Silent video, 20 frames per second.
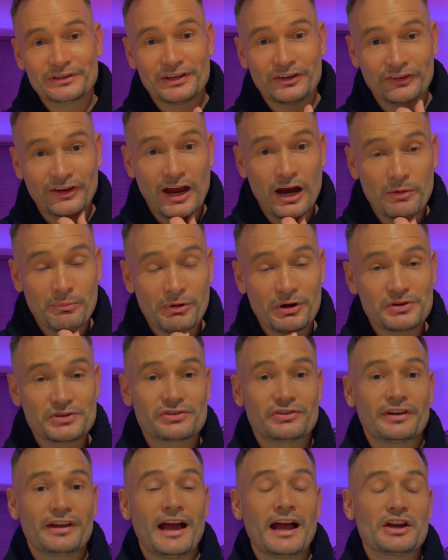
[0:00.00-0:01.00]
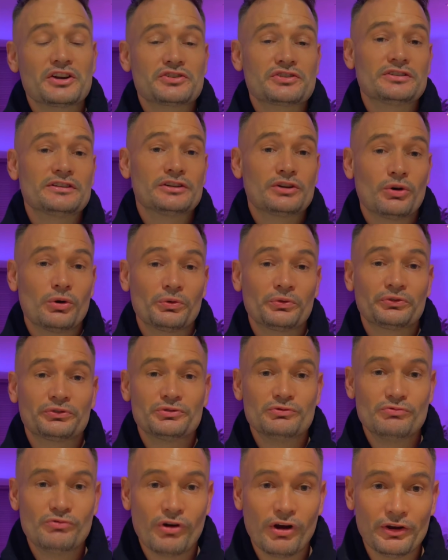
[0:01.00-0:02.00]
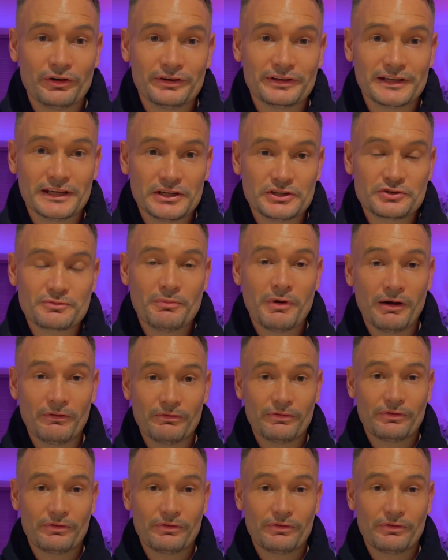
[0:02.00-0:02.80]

is how much they actually cost to run each month.